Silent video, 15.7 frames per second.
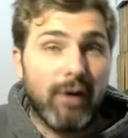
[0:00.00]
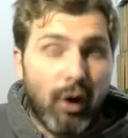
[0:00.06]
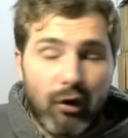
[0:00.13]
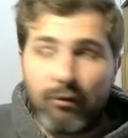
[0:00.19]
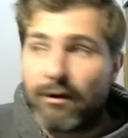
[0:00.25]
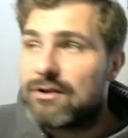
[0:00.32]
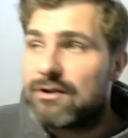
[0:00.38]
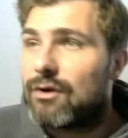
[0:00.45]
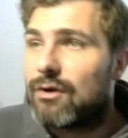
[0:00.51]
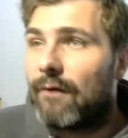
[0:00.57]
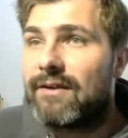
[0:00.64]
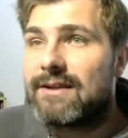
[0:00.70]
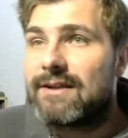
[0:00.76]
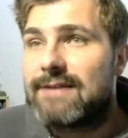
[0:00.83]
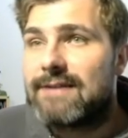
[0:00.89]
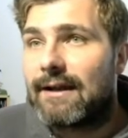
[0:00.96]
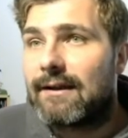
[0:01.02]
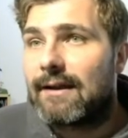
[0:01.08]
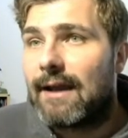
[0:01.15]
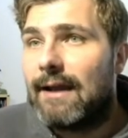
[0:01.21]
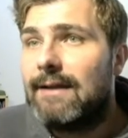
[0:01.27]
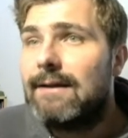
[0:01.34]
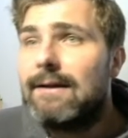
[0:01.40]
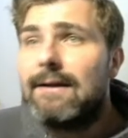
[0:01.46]
orange of this deck,
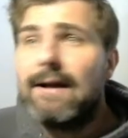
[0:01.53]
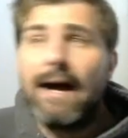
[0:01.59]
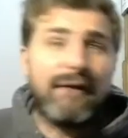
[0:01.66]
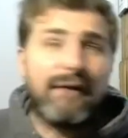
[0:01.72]
okay? And the